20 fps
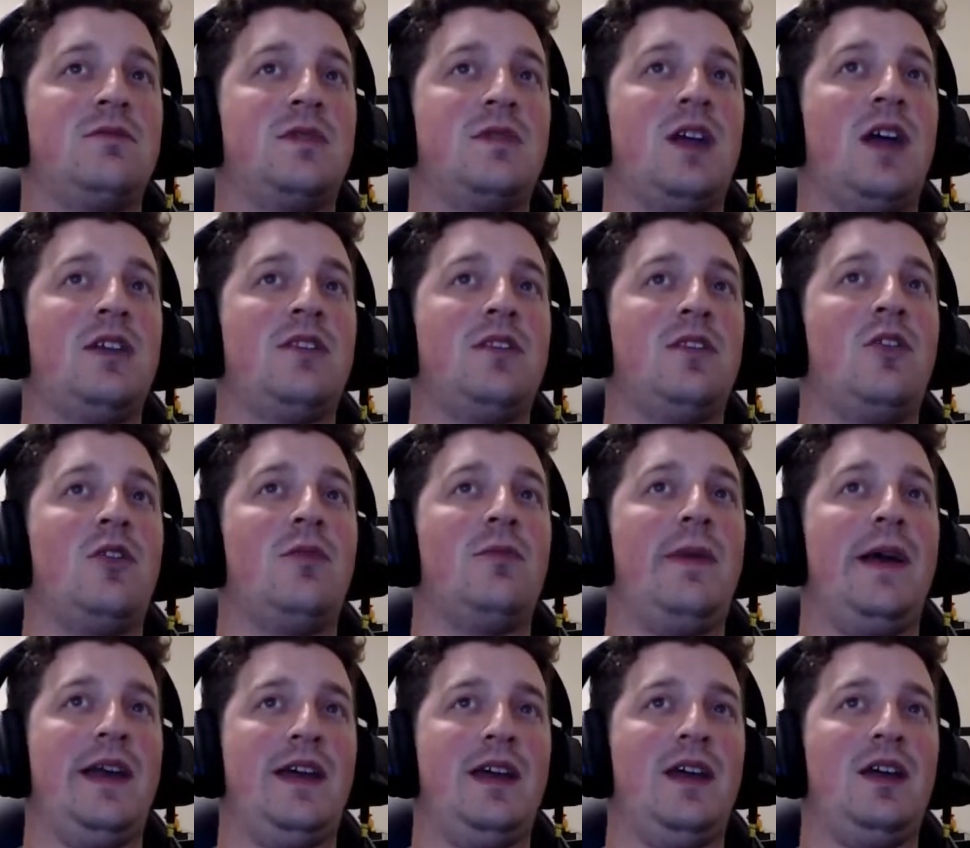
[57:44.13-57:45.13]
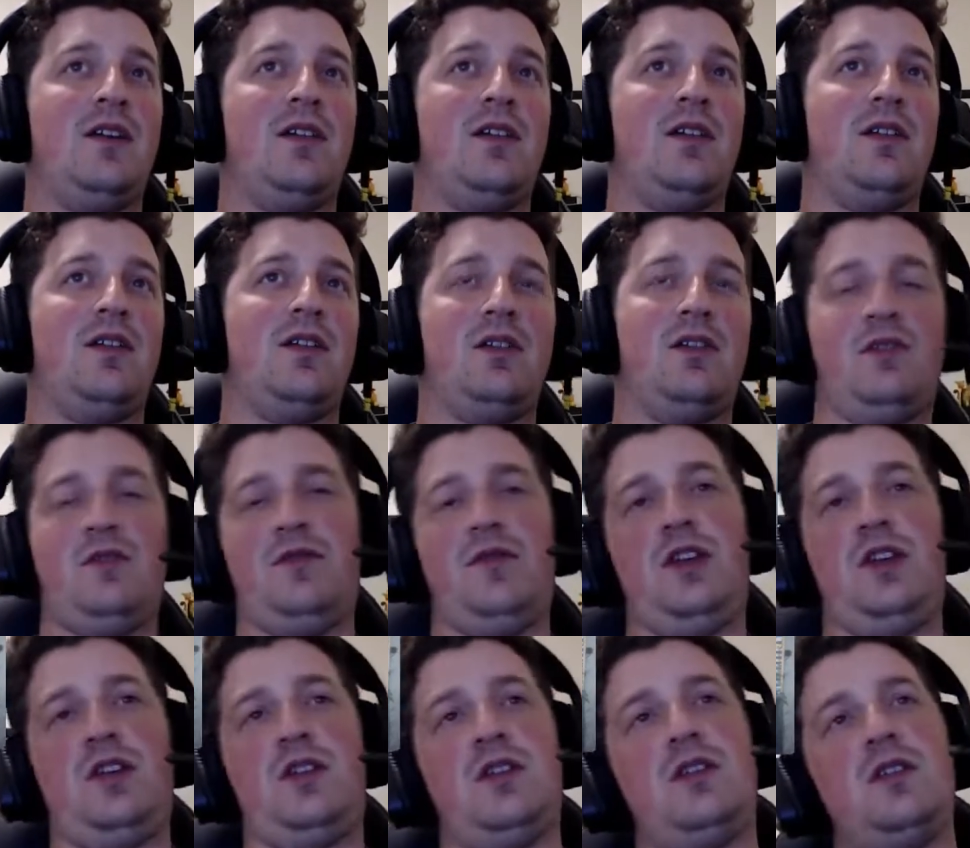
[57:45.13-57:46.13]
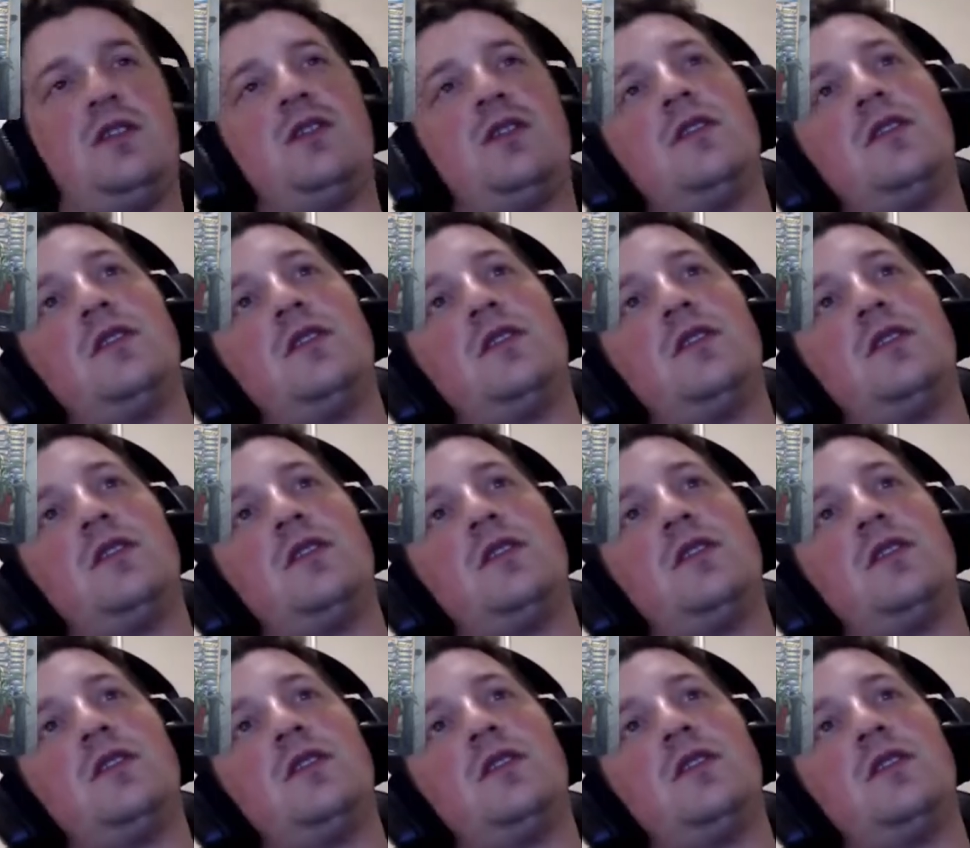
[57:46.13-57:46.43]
cut the whole back out of your